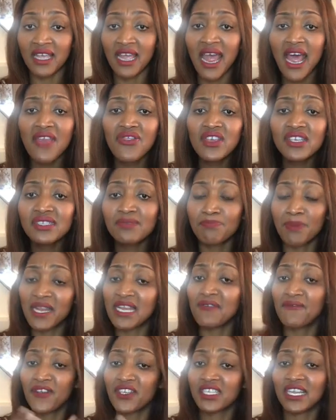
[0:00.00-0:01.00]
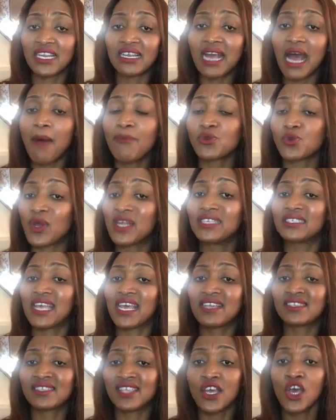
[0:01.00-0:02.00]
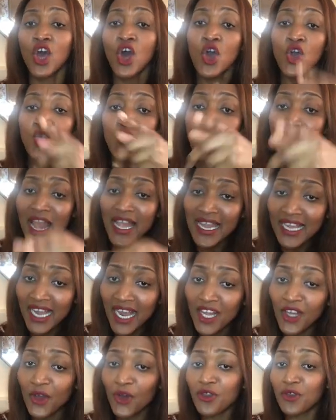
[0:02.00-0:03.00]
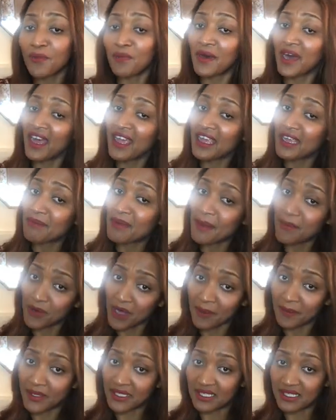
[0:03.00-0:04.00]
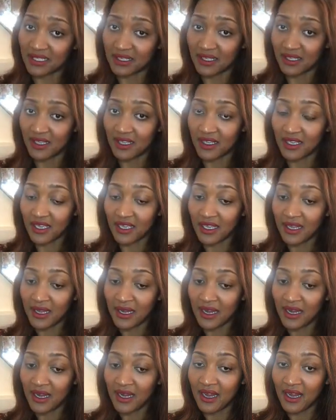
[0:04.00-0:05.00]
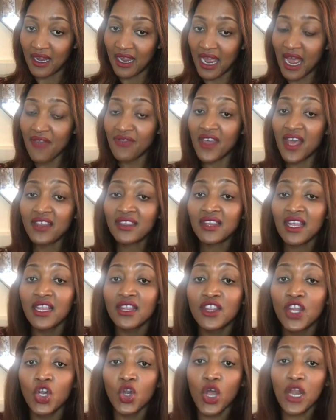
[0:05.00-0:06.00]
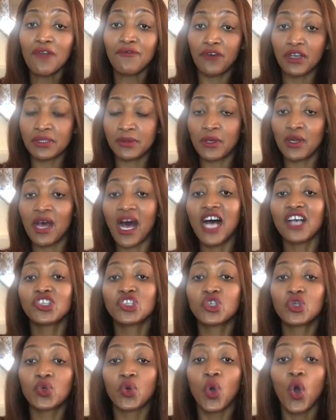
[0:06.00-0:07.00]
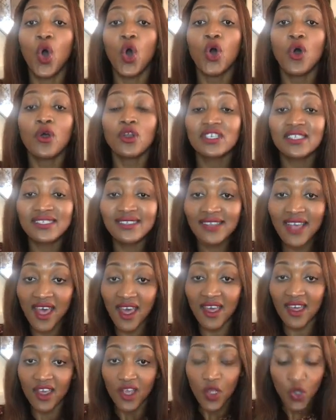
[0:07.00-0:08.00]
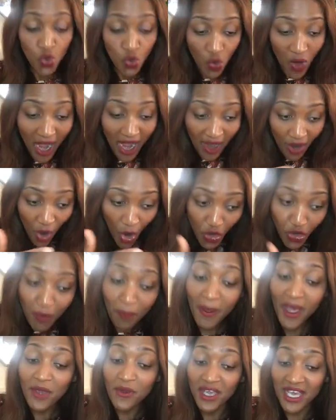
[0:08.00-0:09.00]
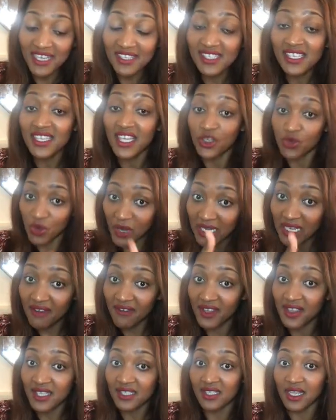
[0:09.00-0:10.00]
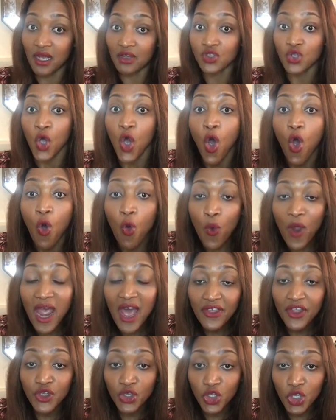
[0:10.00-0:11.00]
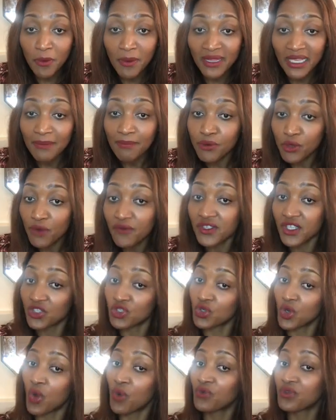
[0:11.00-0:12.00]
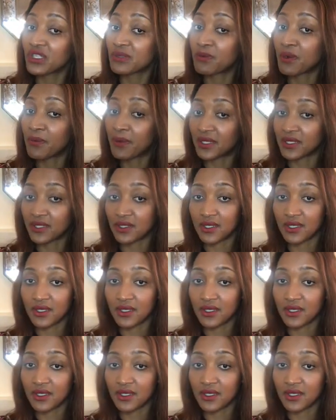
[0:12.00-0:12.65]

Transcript: And this beneficiary comes one day and say, you are legally occupying my property. And then the law enforcement will ask you, sir, you are occupying, you can see that you are living in this house. Where are the documents that prove that you own this property?